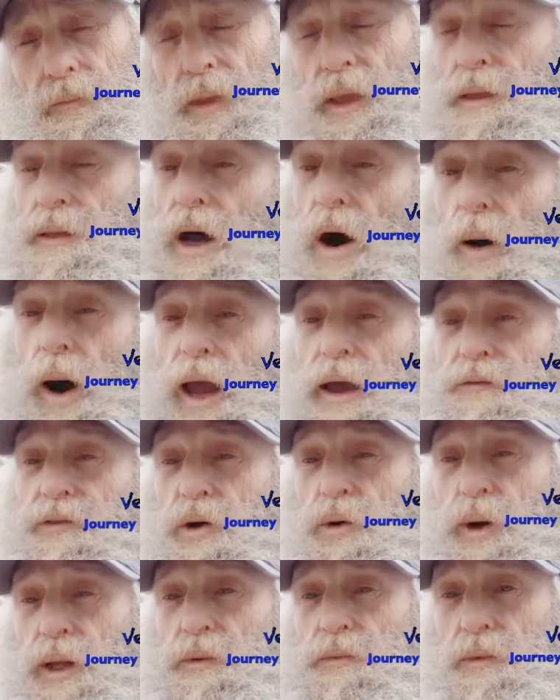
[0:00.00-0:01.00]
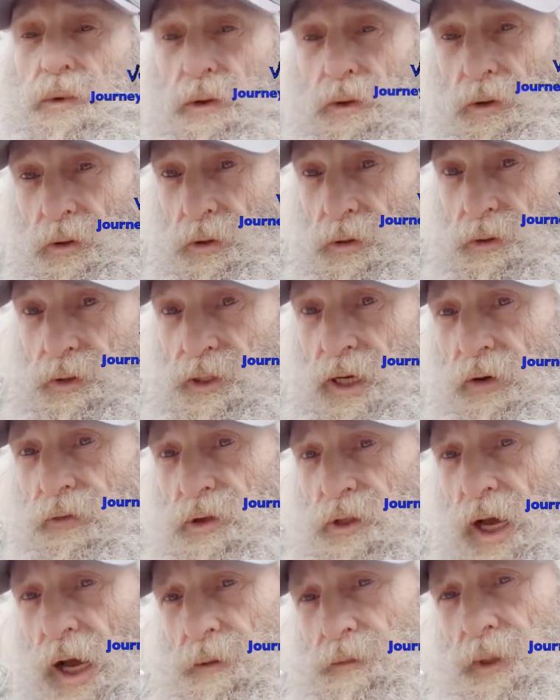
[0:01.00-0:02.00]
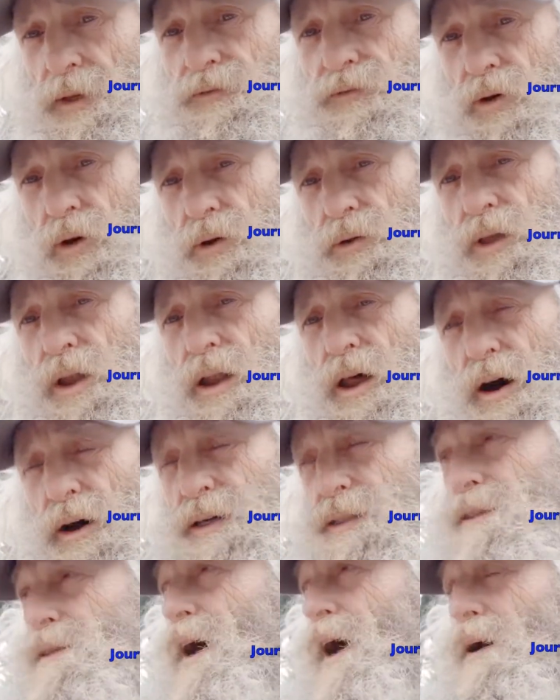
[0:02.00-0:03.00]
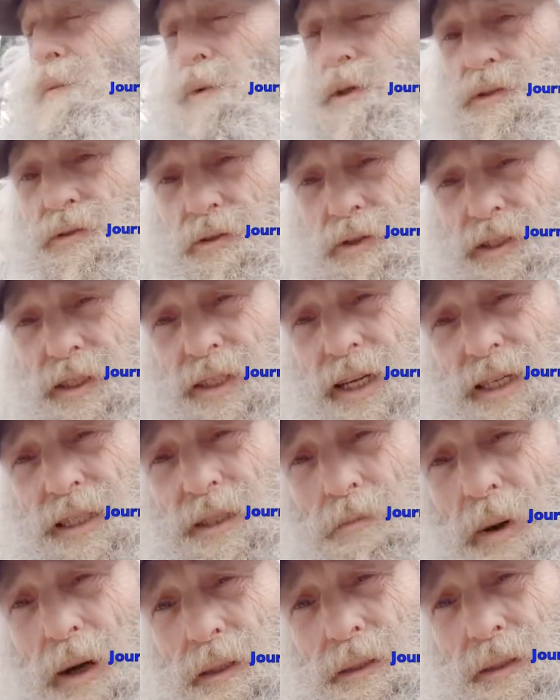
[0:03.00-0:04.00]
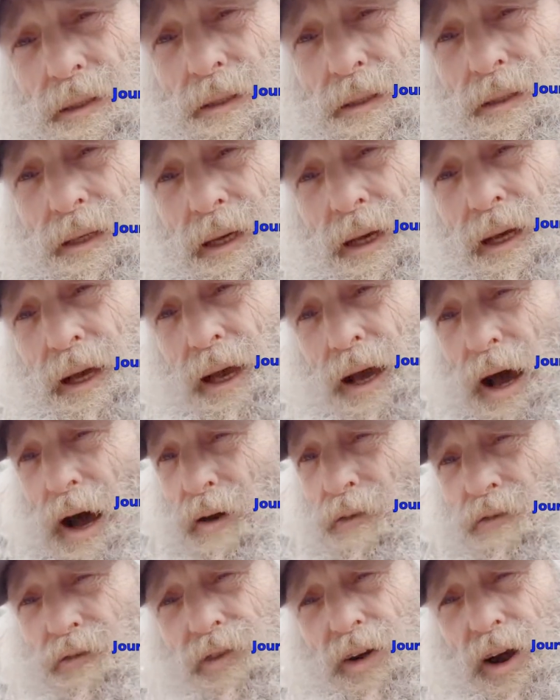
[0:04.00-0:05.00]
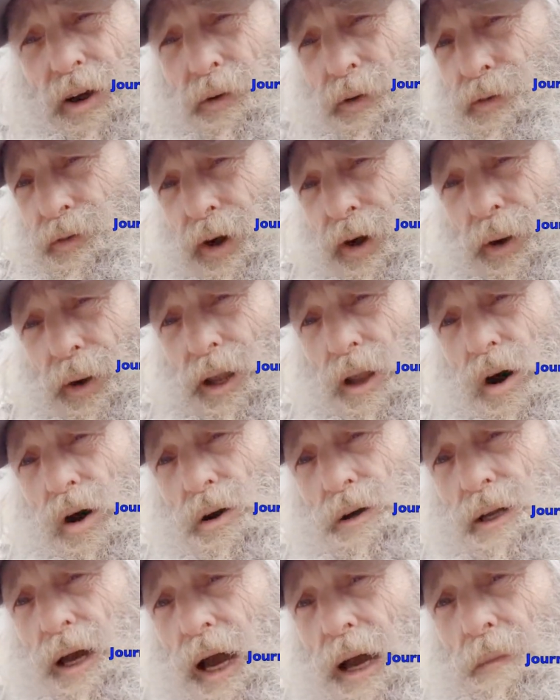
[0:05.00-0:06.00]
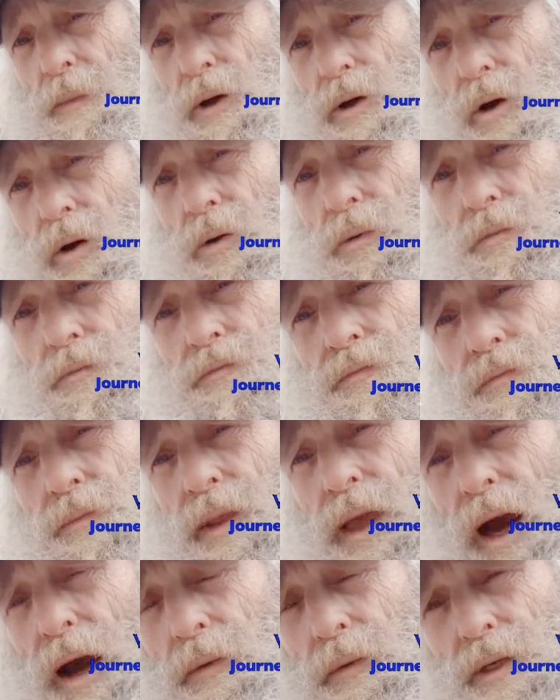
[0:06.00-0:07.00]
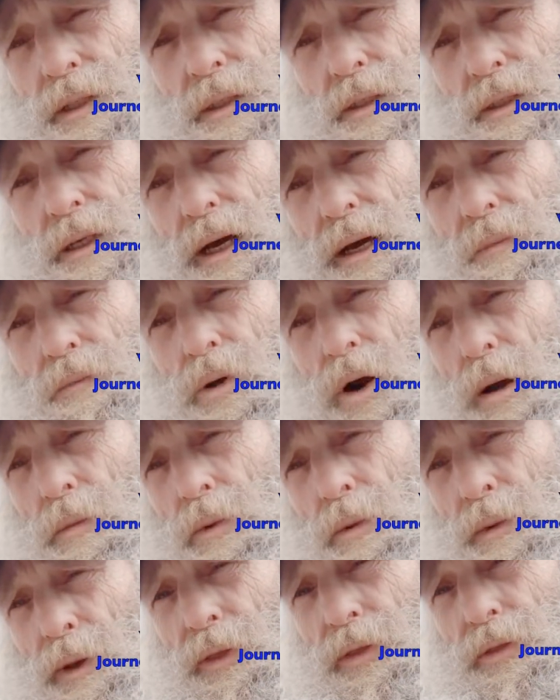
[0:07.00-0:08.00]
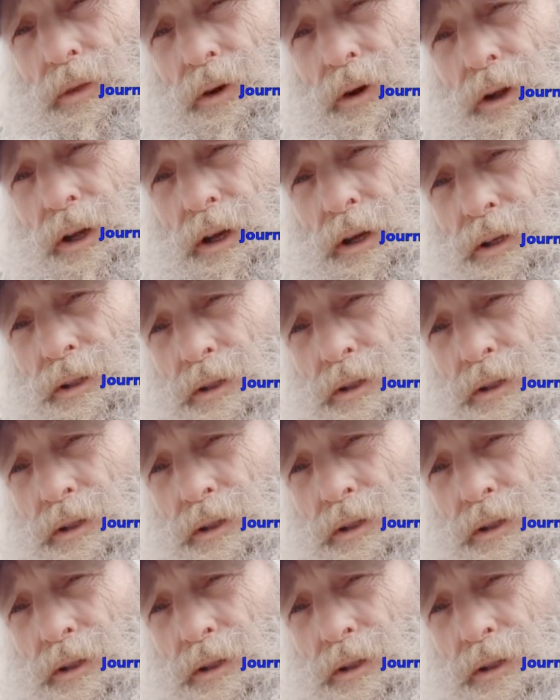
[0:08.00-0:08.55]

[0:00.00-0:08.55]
now I have quit several times before. The longest time was for 6 months, a very, very long time ago. I was probably 30 years